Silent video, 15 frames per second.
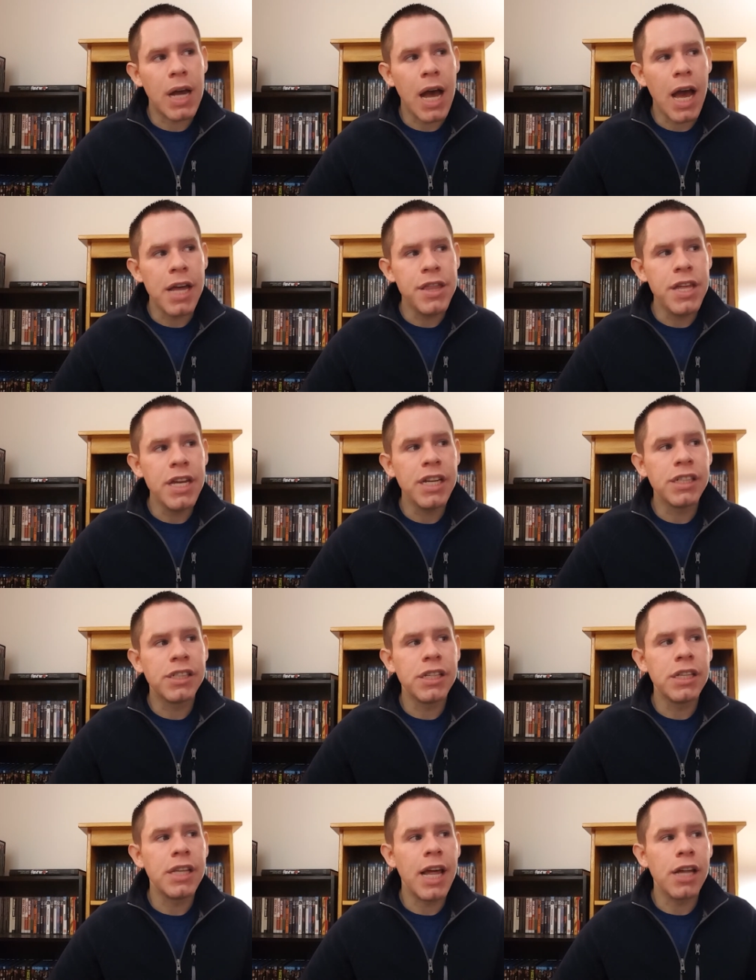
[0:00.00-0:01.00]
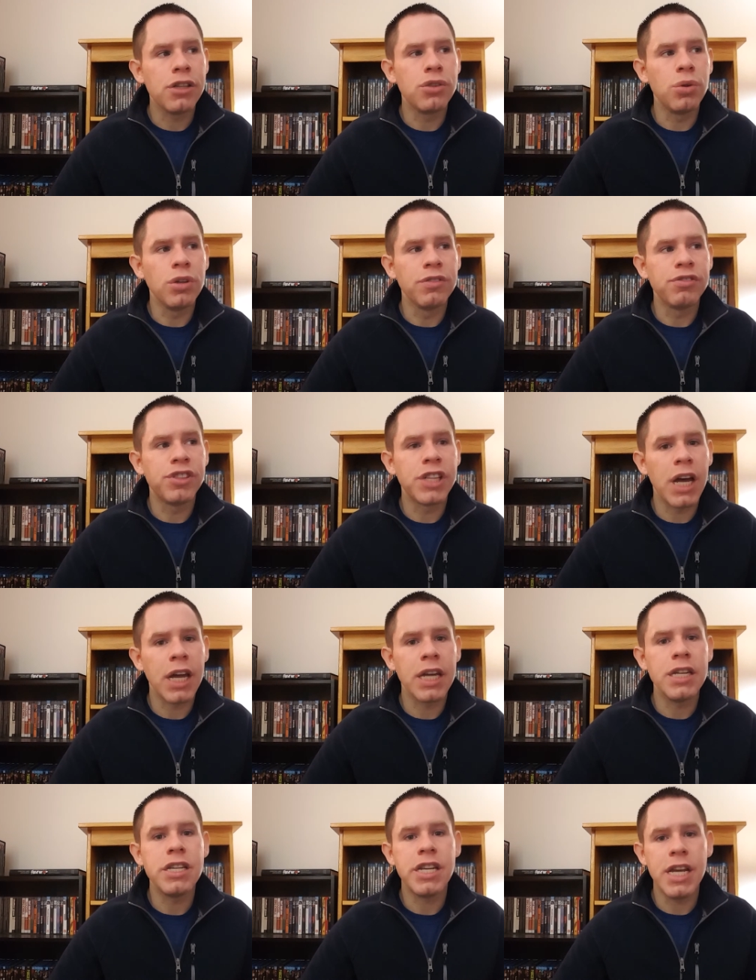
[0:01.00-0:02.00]
I think it's in that sort of
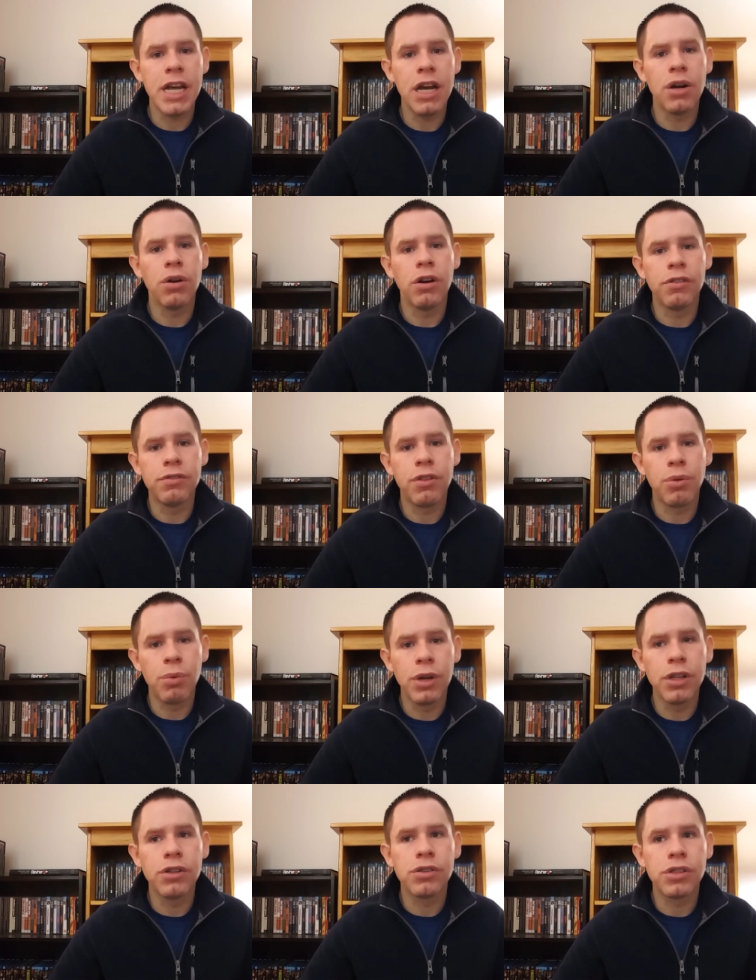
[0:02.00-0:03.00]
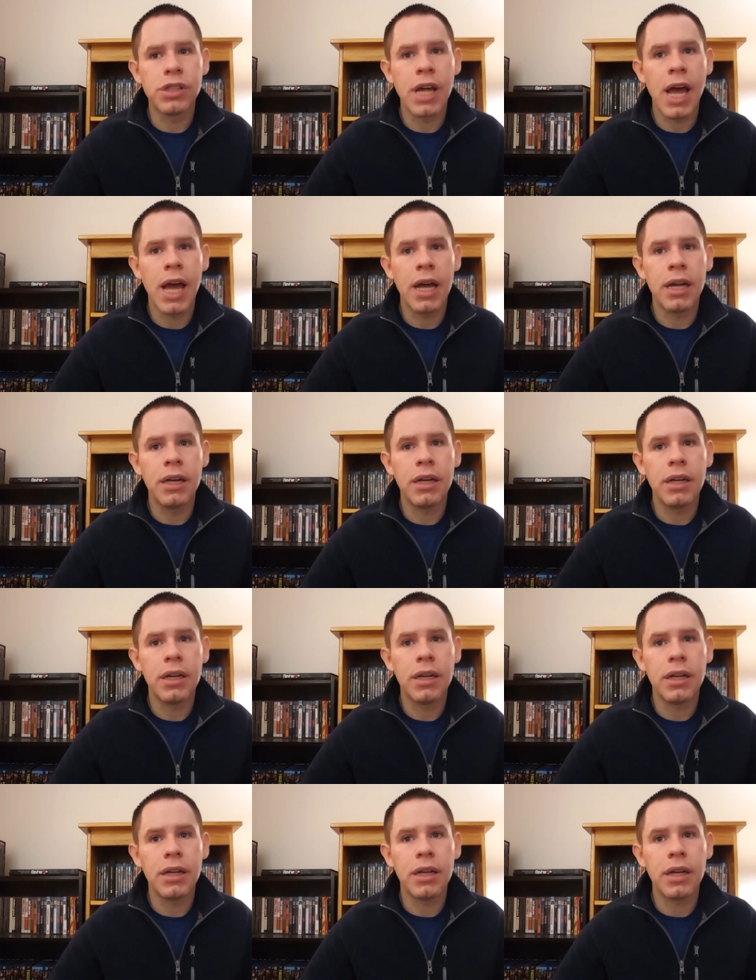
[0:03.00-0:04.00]
second tier of thrillers that
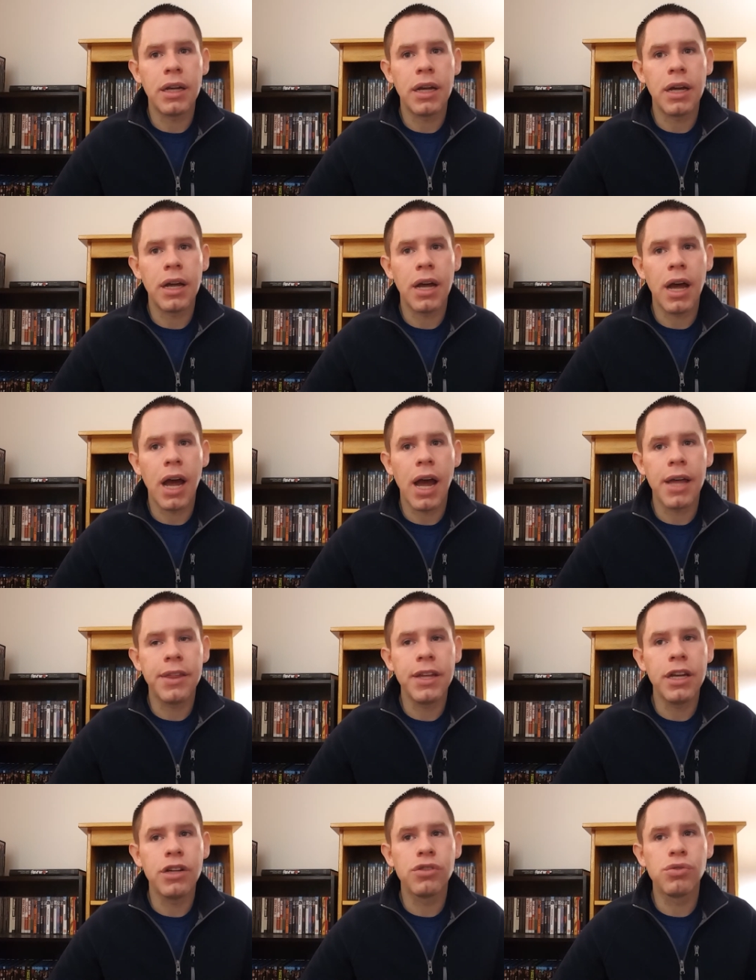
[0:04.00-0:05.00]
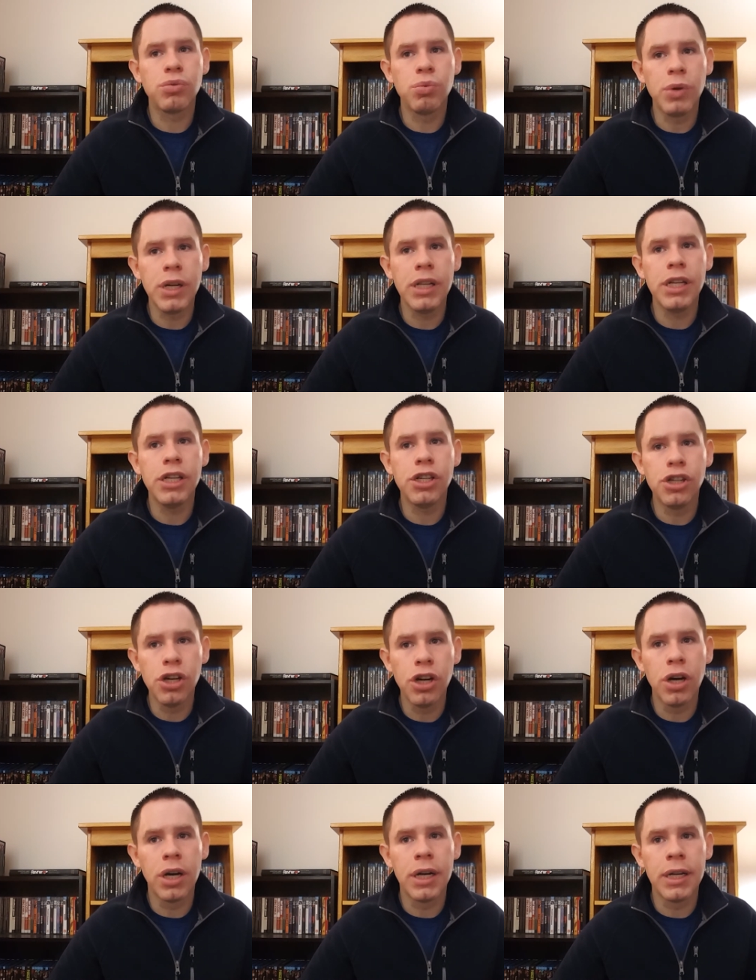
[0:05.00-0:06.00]
I think is really
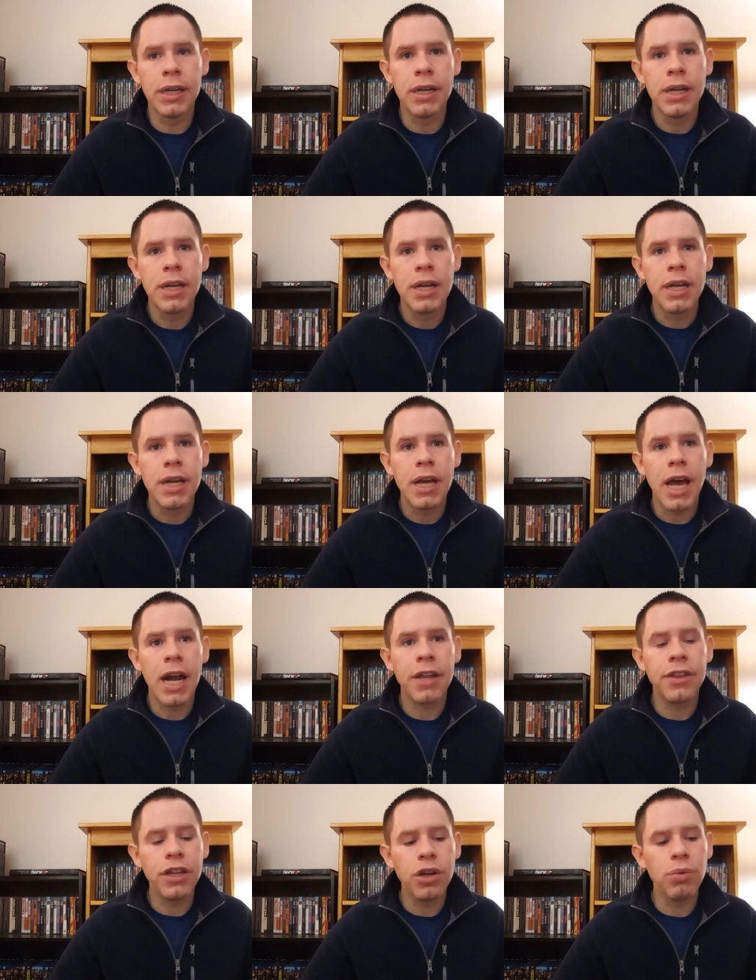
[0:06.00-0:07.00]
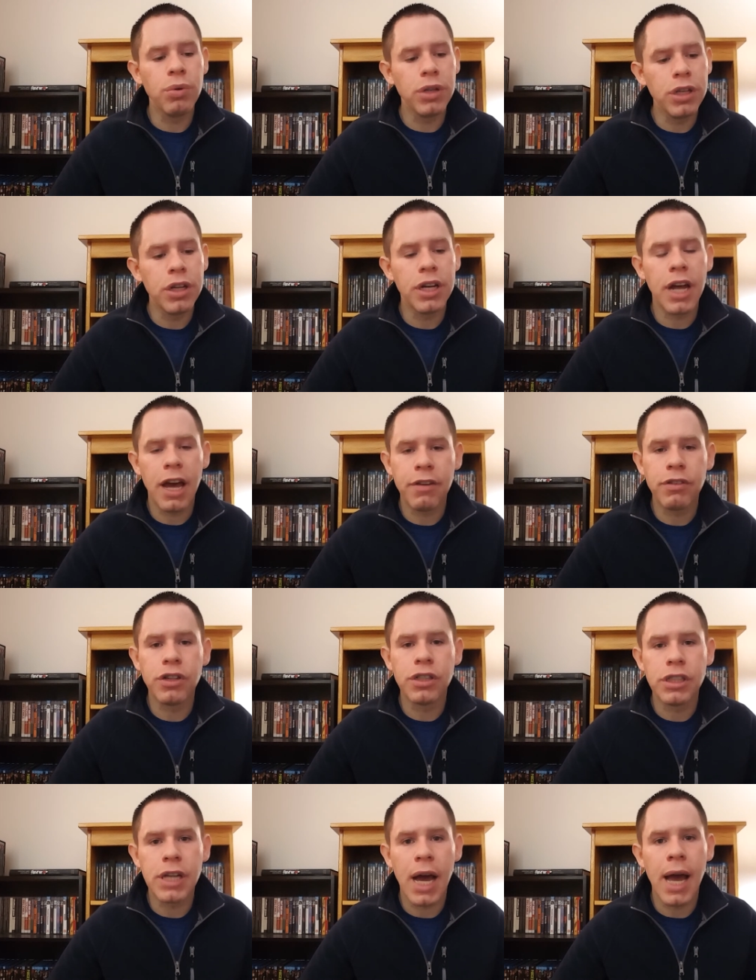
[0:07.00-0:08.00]
good and I think you're really going to have a
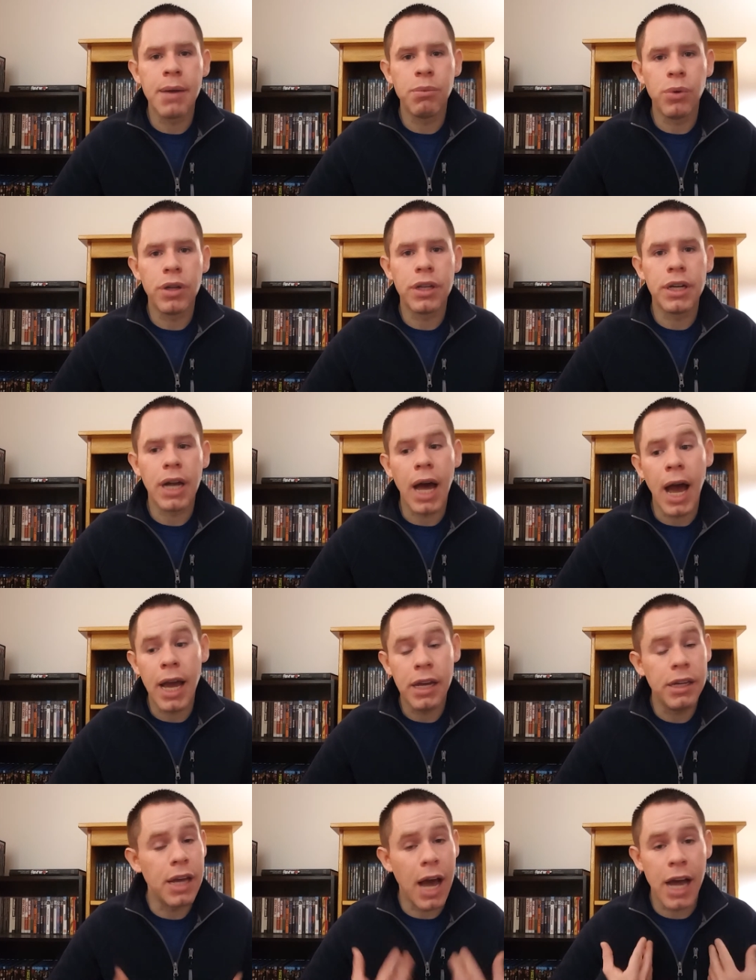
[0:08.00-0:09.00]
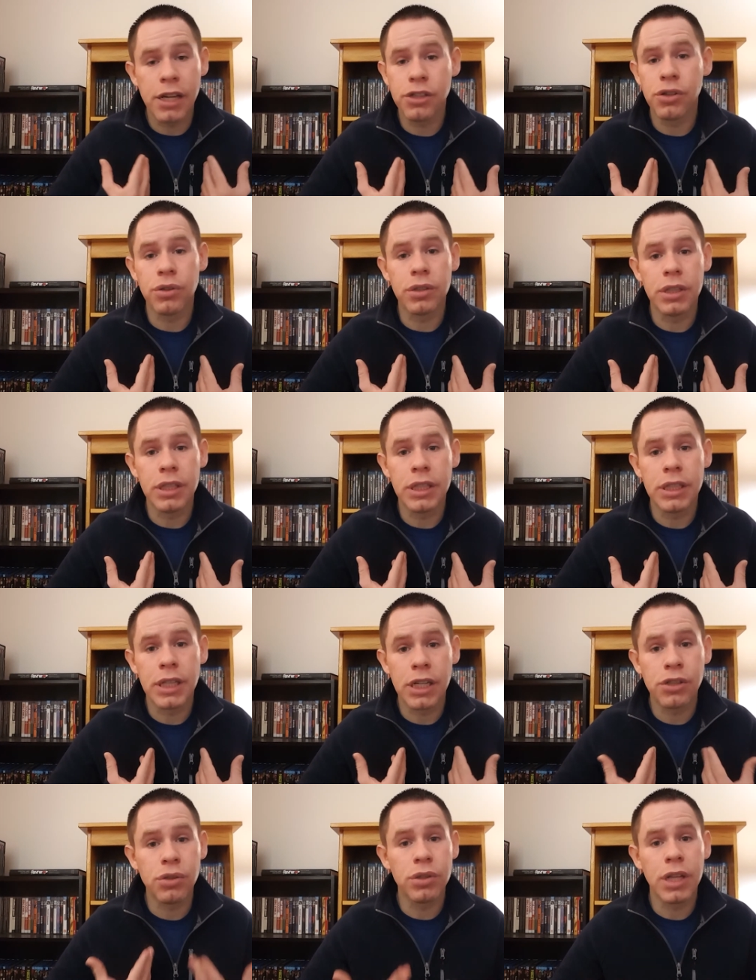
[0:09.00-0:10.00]
good time with it. I I certainly did.
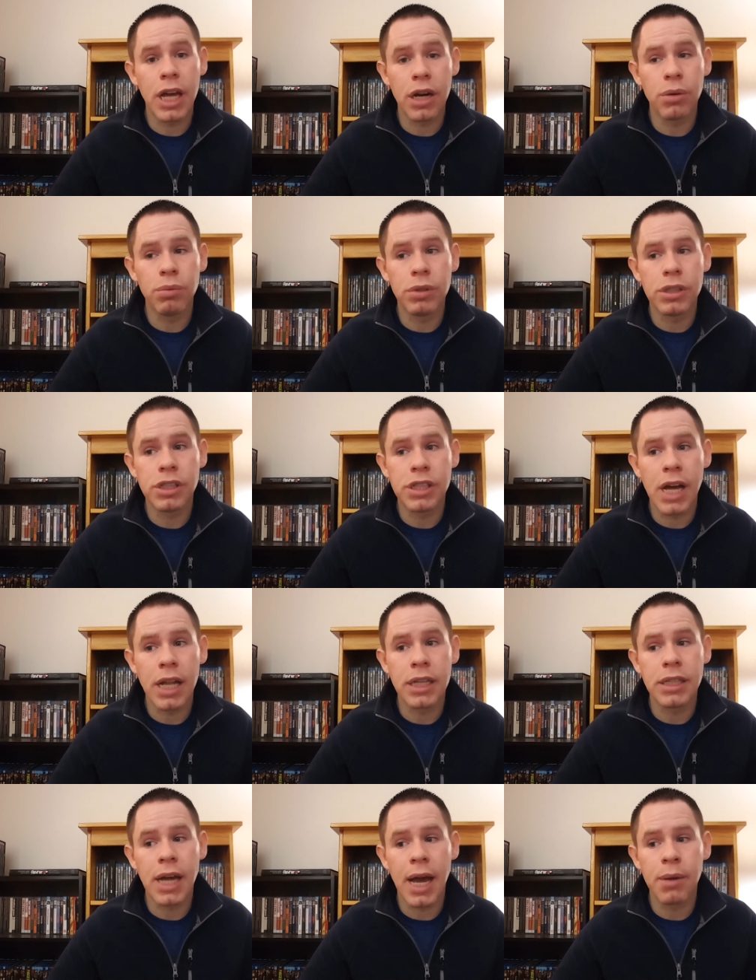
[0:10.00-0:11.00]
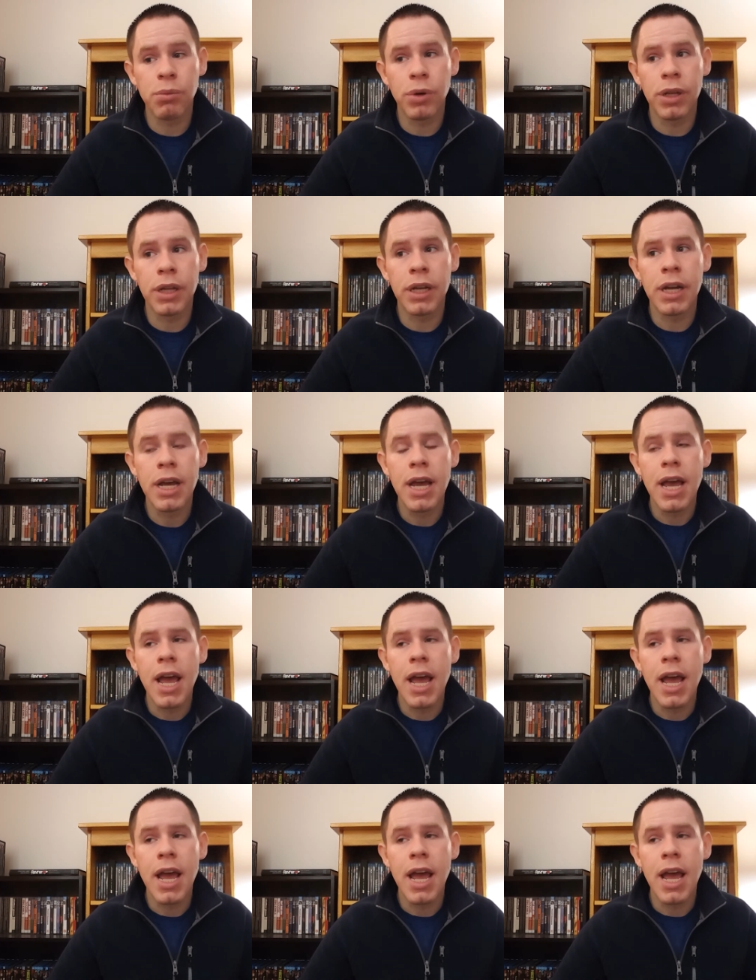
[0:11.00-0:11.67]
I certainly had a really solid time with it.